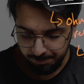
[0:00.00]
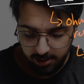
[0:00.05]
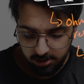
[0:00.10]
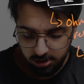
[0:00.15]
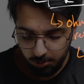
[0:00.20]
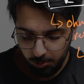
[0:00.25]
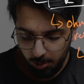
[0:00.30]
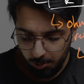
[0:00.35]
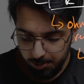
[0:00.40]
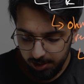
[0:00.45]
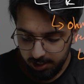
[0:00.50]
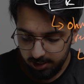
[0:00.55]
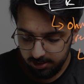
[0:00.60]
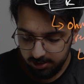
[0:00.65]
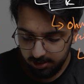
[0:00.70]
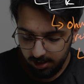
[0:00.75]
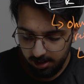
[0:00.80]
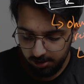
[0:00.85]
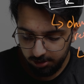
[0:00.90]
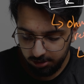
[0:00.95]
And so what we can
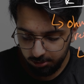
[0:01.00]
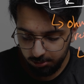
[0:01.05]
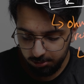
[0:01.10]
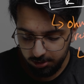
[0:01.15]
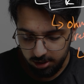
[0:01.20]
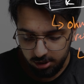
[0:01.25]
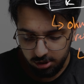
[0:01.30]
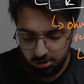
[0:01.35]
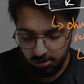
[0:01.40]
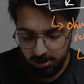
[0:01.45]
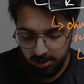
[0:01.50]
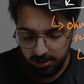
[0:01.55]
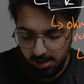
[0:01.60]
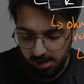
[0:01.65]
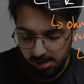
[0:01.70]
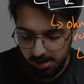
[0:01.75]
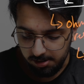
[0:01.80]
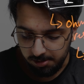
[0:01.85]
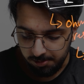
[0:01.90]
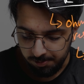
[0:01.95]
say through this straight
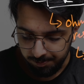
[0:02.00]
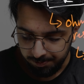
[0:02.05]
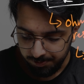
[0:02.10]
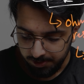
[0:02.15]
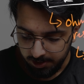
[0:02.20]
line